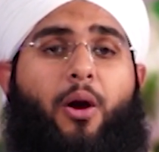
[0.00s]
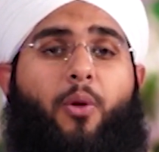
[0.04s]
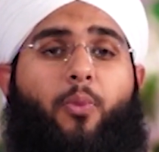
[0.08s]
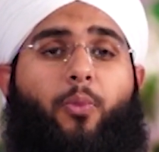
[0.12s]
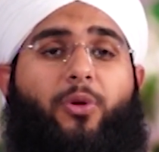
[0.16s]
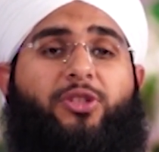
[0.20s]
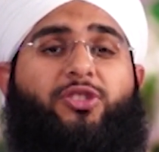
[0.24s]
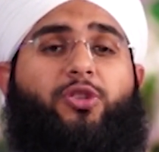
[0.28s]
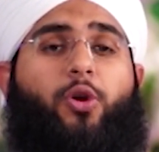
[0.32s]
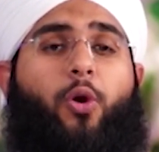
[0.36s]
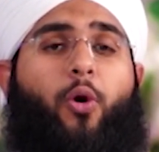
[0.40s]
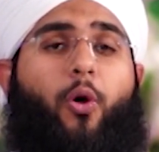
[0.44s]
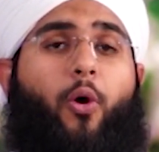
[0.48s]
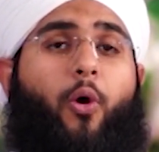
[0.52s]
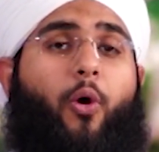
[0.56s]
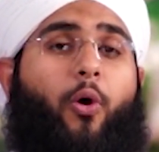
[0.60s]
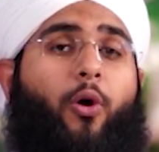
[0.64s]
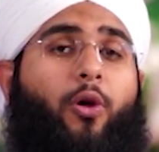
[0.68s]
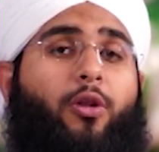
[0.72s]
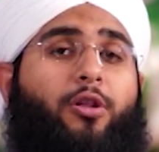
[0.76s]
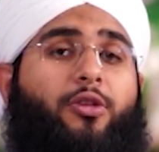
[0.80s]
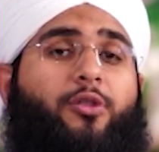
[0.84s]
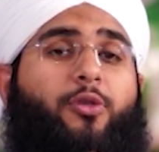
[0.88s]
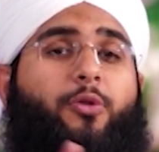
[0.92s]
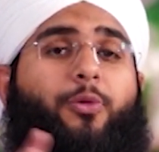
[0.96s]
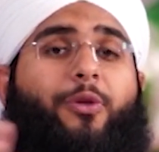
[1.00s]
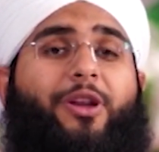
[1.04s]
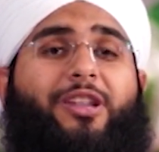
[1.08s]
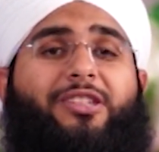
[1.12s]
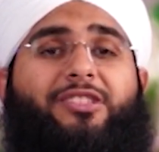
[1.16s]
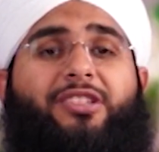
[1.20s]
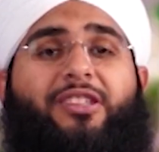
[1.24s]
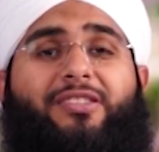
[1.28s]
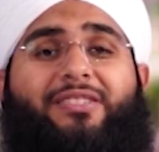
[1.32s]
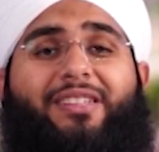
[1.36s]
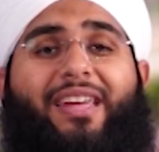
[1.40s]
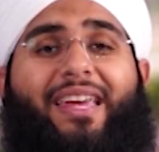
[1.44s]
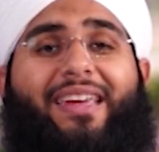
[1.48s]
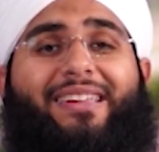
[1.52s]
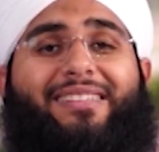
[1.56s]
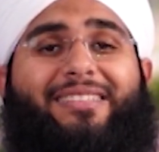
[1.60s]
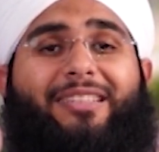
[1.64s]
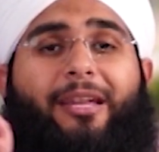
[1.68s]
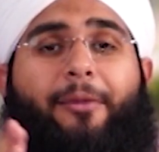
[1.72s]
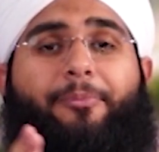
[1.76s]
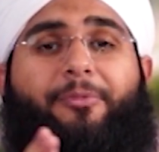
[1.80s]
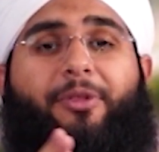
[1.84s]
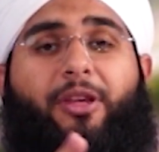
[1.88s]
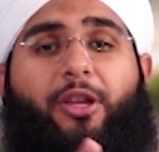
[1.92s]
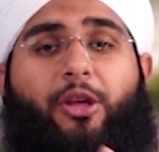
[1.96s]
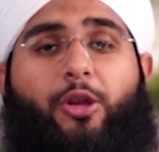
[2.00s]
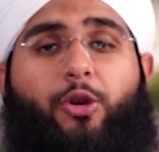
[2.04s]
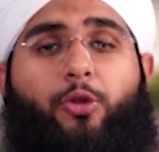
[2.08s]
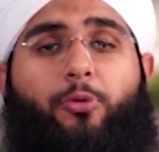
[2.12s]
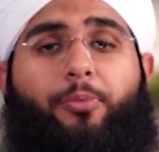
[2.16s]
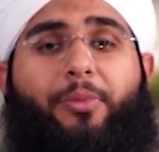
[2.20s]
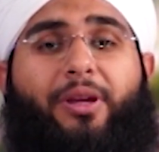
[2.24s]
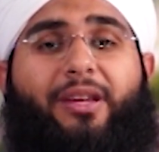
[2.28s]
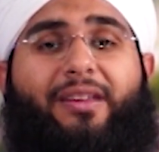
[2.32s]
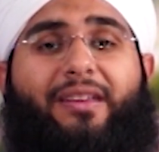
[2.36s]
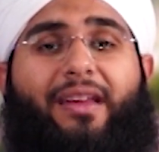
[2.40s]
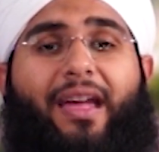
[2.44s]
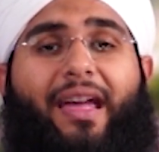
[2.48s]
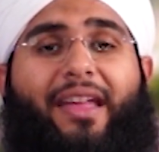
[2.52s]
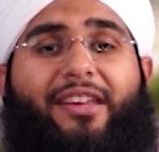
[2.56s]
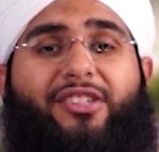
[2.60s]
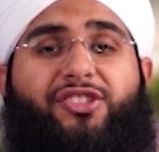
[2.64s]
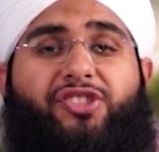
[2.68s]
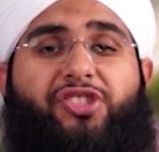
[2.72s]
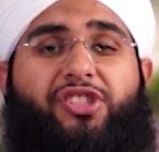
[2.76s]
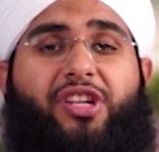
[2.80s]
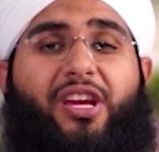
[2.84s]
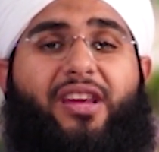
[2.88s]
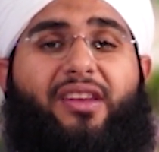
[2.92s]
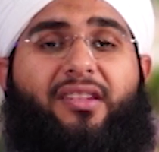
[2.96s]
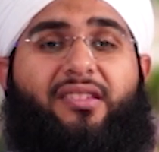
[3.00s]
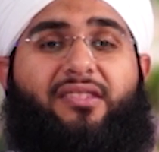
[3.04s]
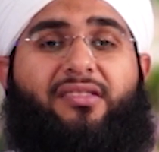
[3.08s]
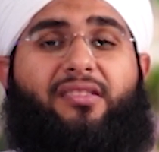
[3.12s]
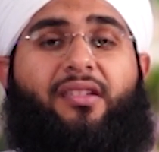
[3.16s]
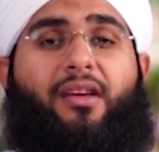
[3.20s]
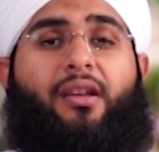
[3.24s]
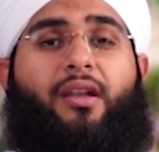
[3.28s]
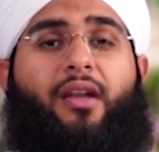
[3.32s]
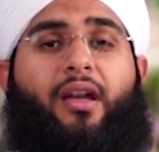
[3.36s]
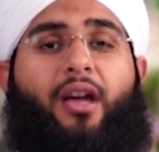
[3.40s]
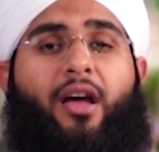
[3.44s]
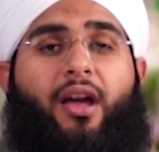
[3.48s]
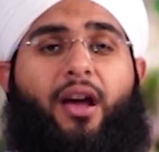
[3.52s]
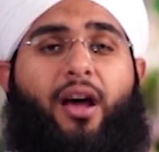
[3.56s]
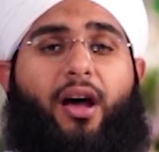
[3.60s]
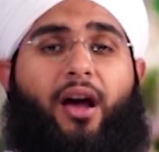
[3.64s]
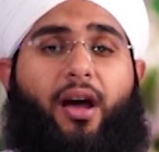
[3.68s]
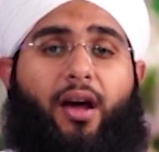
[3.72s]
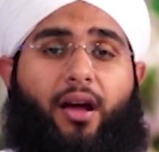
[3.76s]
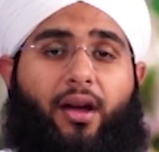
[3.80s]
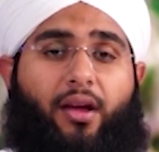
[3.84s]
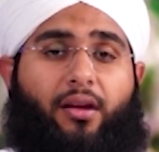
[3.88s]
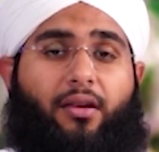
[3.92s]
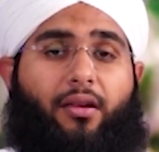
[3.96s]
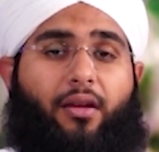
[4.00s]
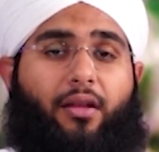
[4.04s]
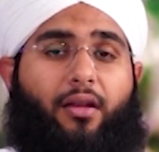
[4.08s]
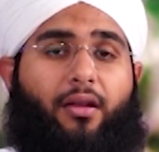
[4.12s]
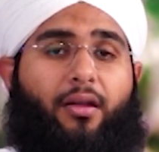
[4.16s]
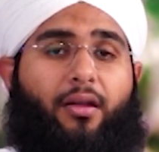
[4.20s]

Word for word: which all creatures except human and jinn heard.